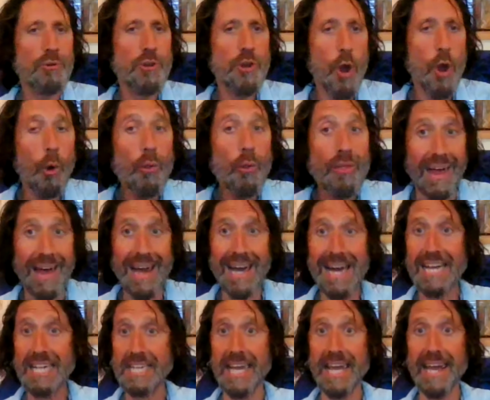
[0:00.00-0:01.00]
know
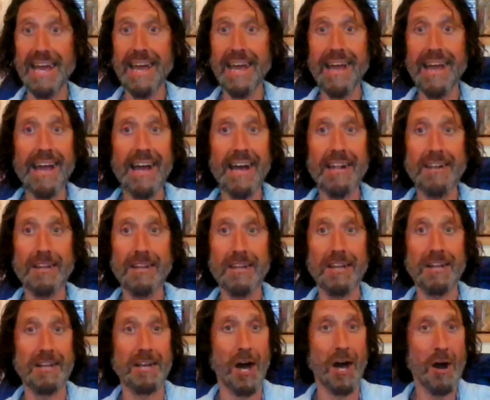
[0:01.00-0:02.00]
that and
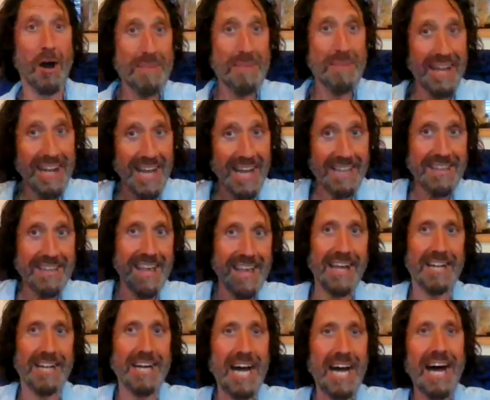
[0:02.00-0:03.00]
come in at
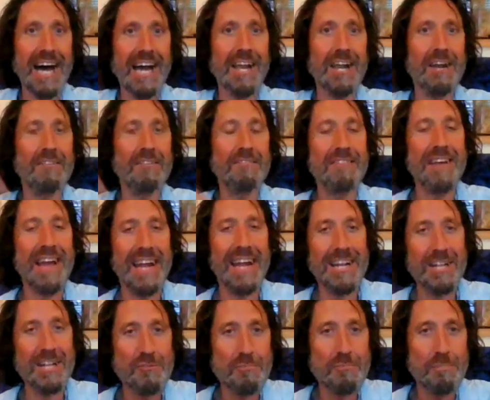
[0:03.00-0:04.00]
that higher
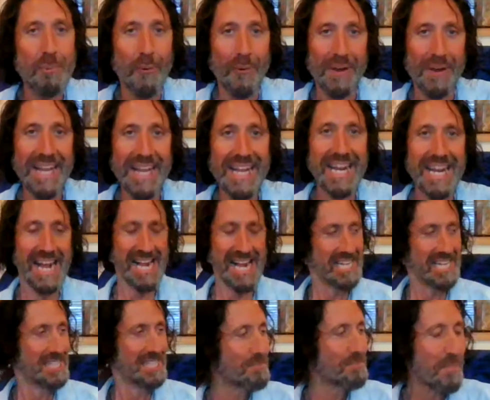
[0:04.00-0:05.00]
vantage point.
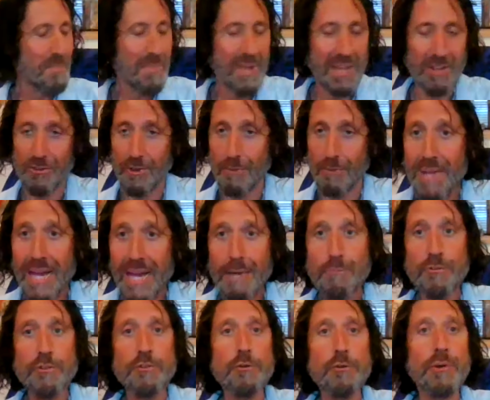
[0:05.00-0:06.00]

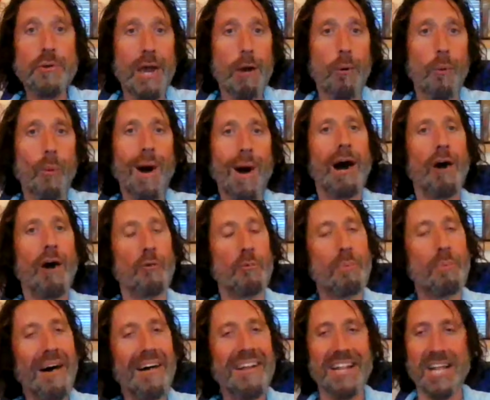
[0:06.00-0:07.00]
Sometimes you do get wowed,
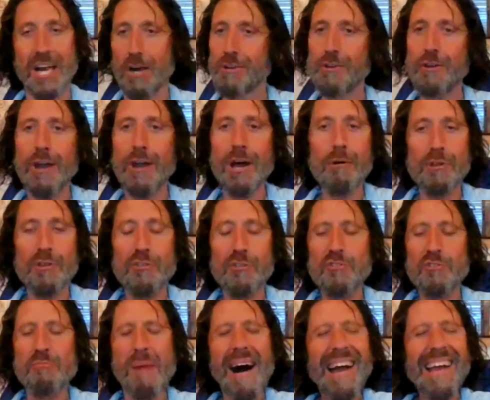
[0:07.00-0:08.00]
but you're always
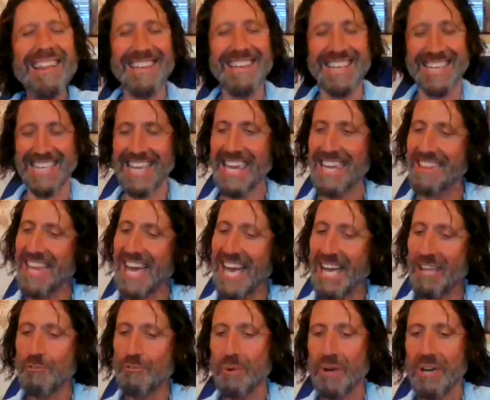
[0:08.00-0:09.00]
smiling, and
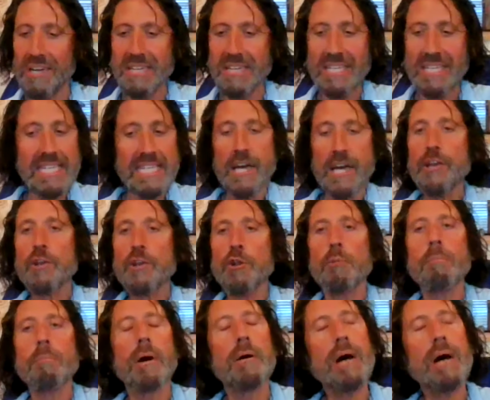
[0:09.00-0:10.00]
that's where, you
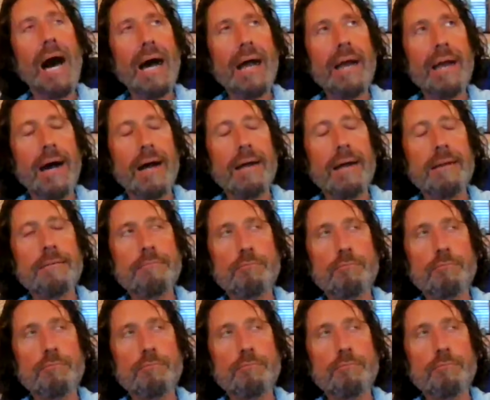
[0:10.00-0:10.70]
know. But I I